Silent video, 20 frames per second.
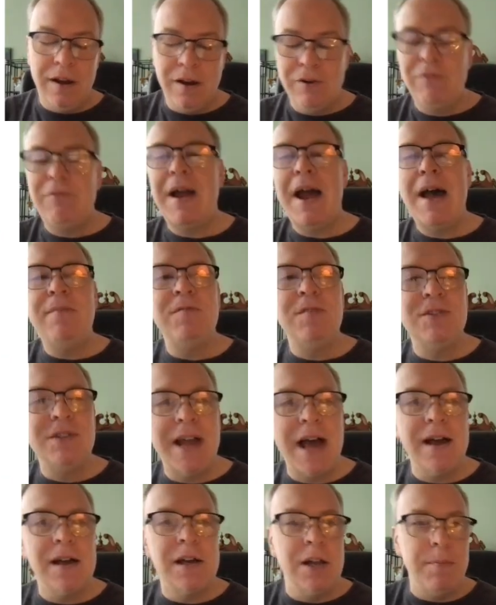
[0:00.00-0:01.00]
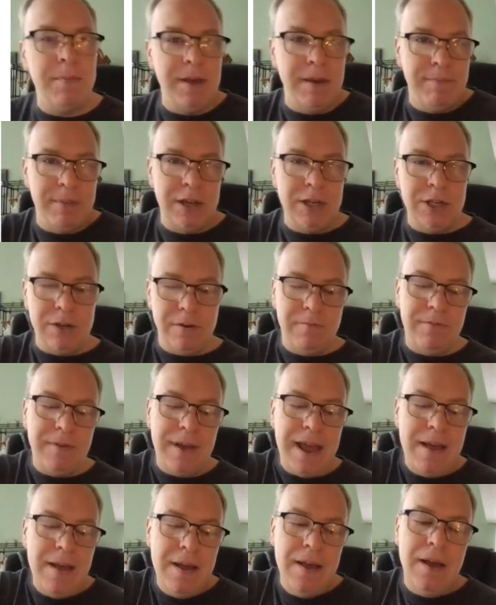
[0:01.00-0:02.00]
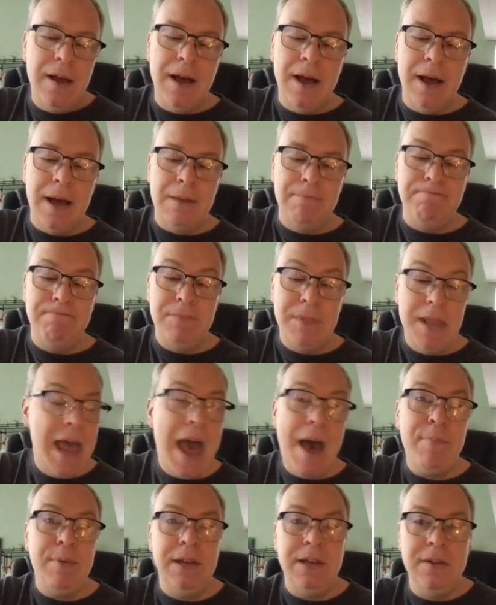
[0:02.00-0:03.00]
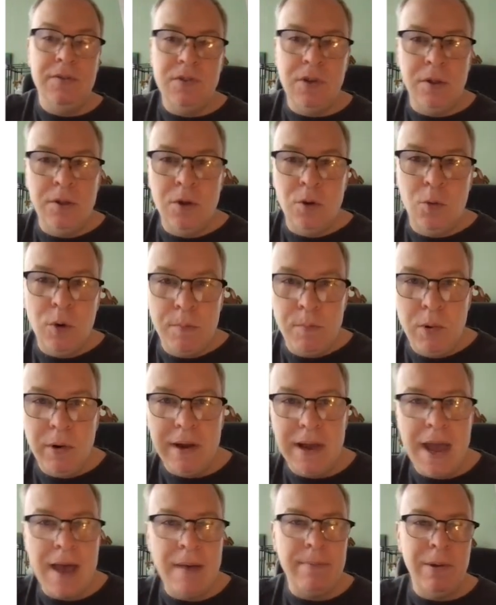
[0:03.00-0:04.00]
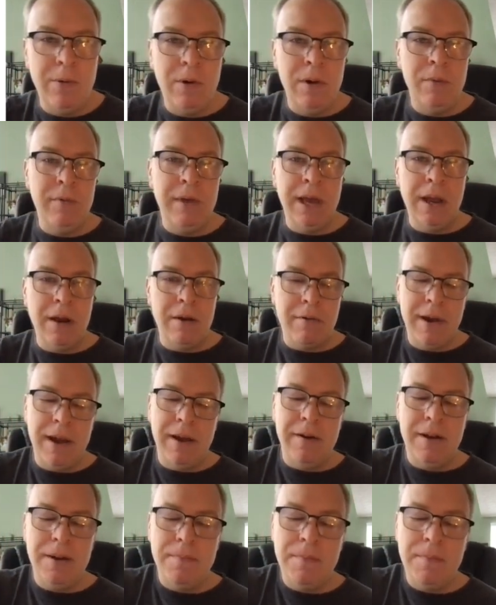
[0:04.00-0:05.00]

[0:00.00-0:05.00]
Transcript: Our graph is not going to be a bunch of happiness, although we're pretty happy when we get it right?